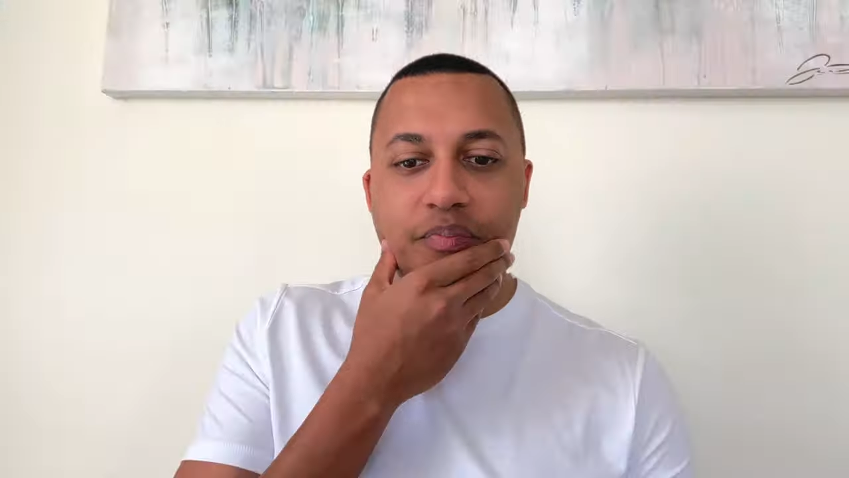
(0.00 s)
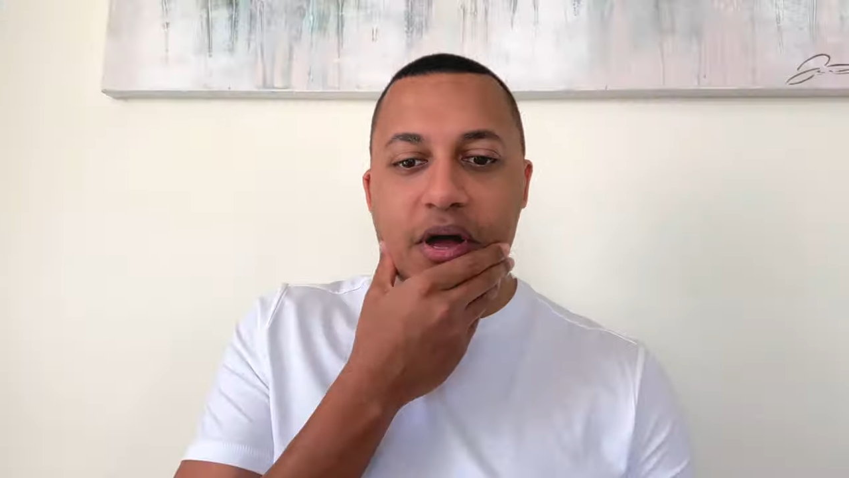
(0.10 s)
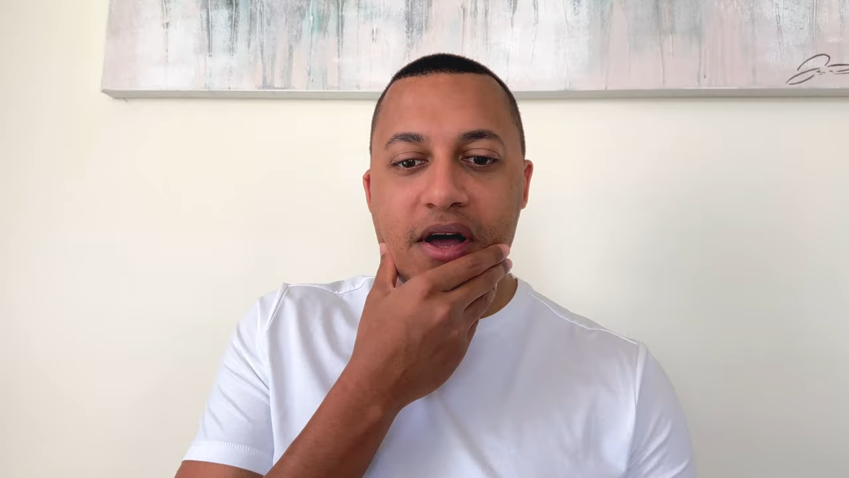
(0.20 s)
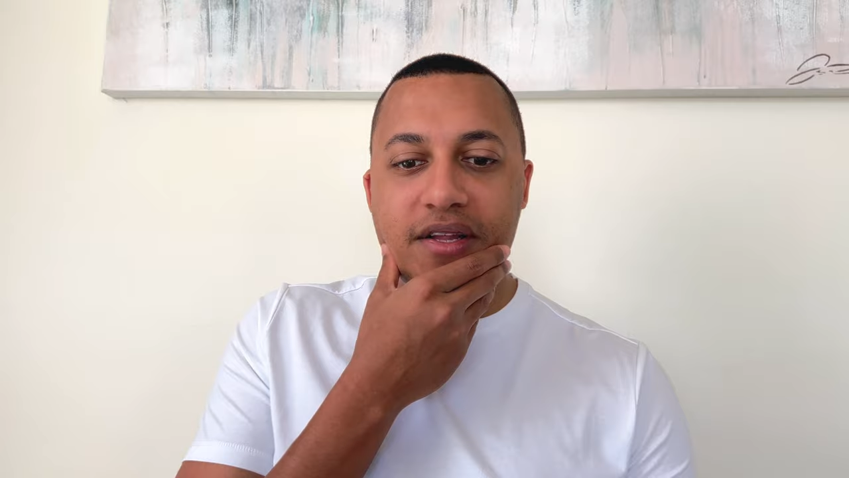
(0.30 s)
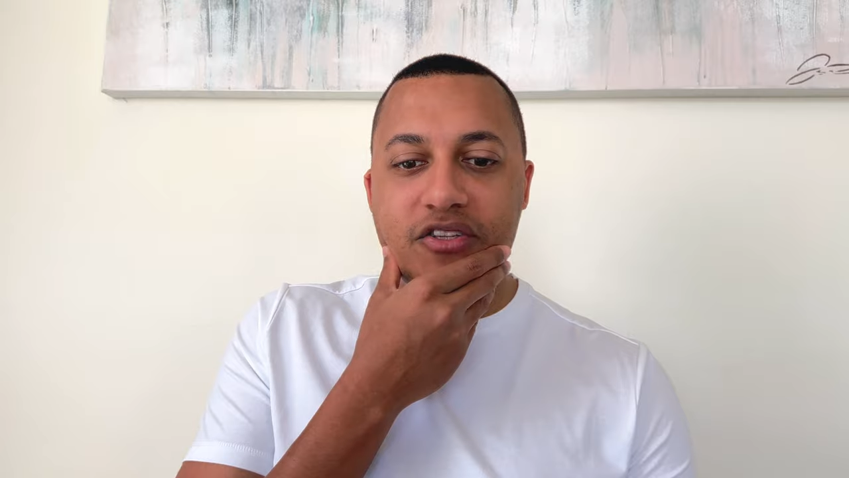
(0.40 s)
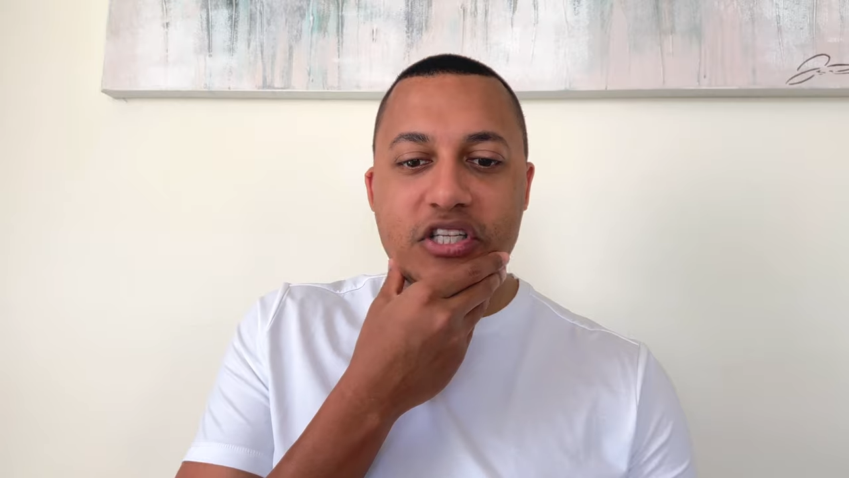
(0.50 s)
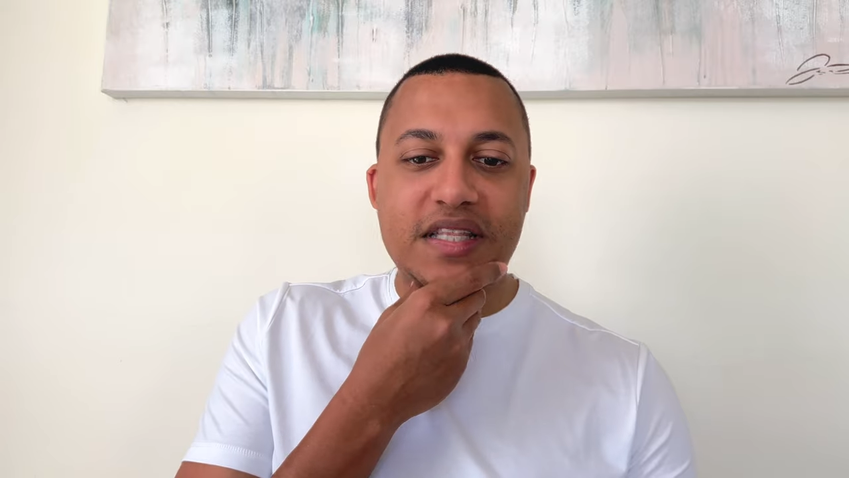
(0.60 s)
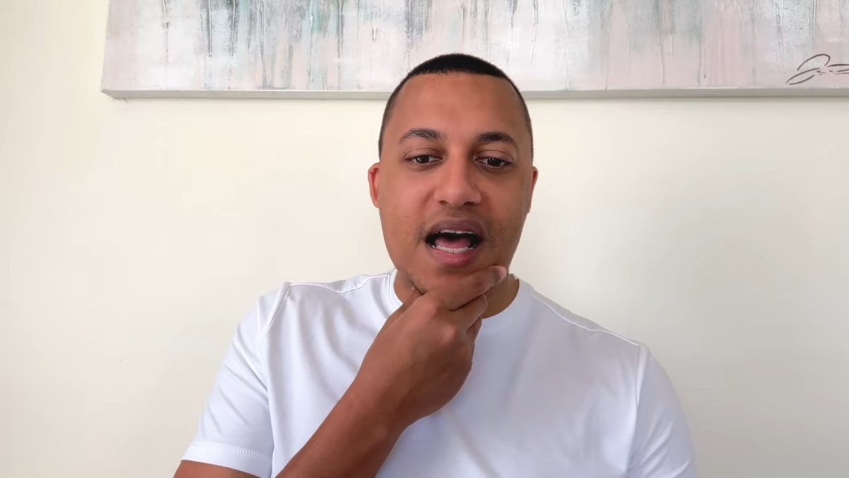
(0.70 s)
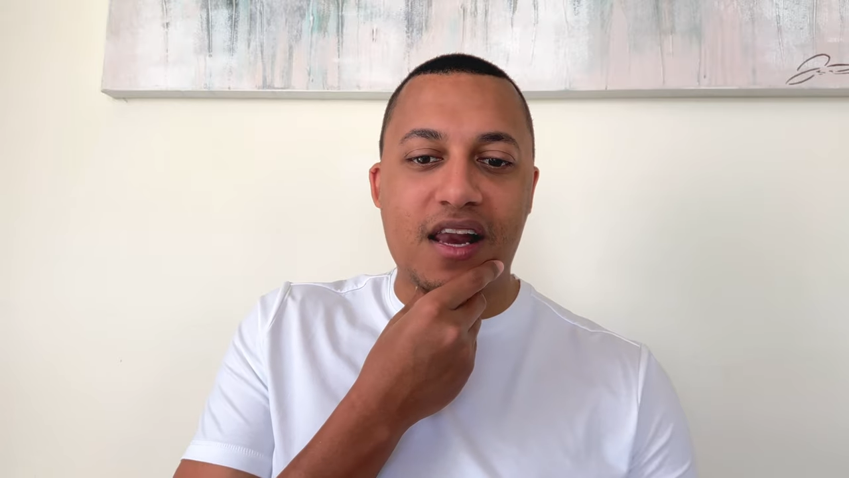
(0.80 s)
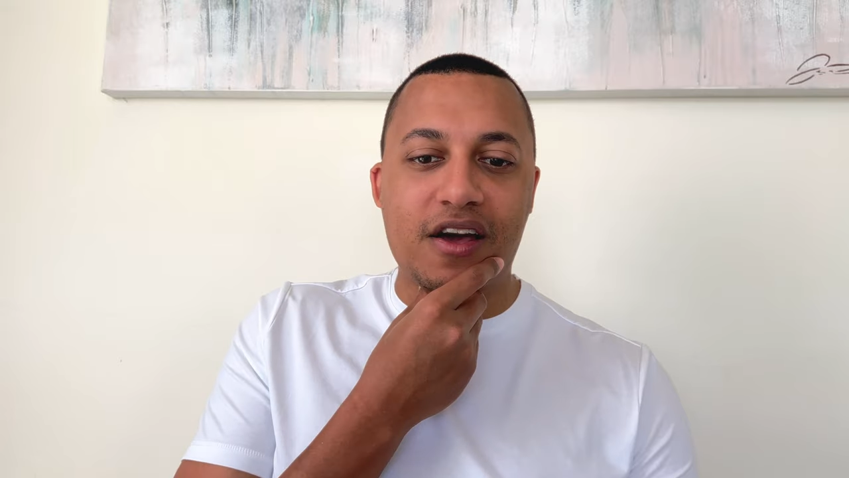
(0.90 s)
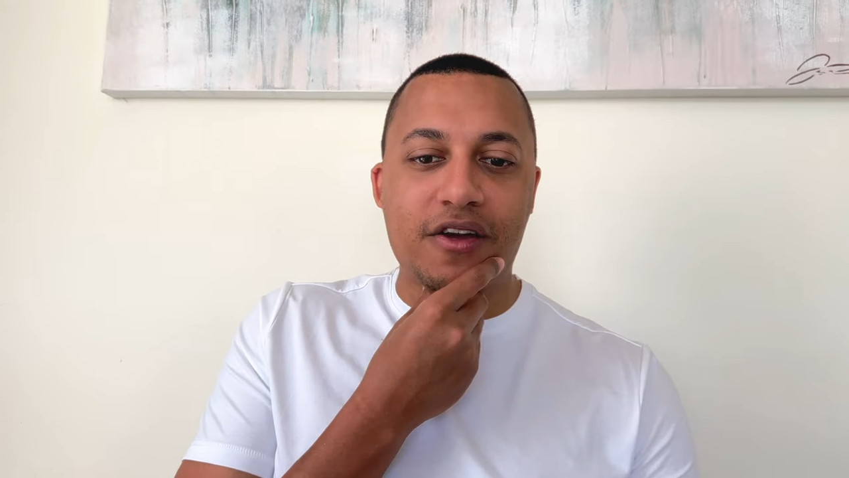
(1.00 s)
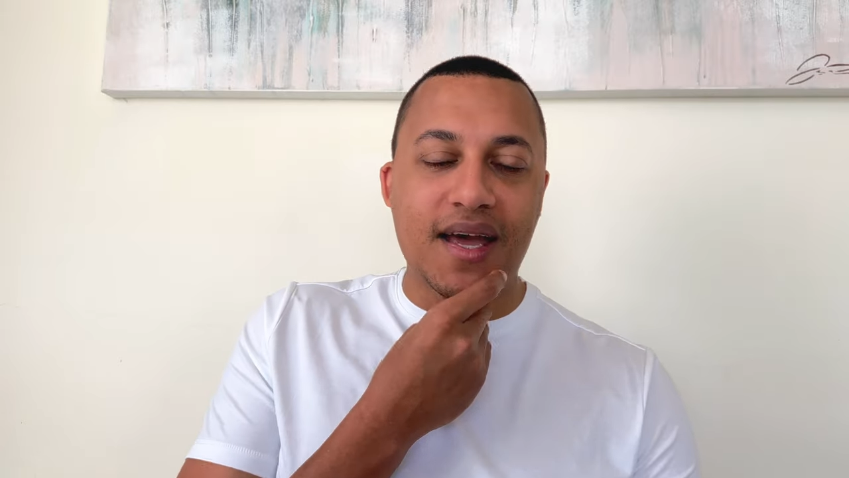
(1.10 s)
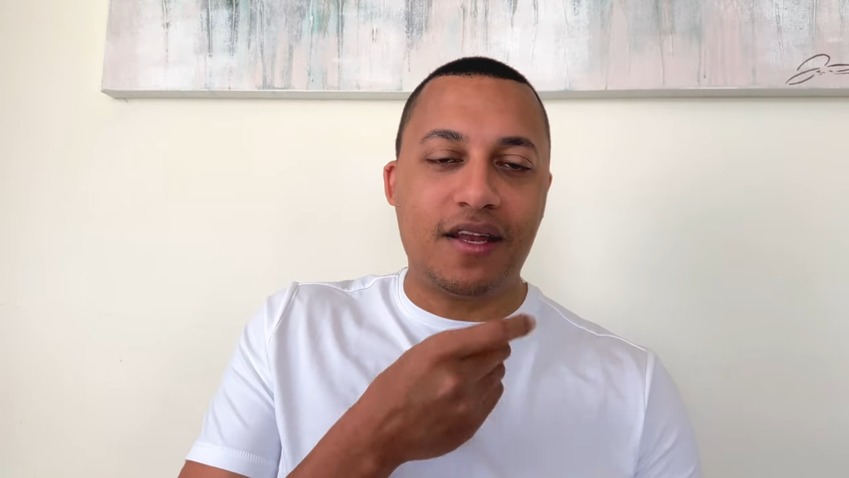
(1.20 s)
But just that alone,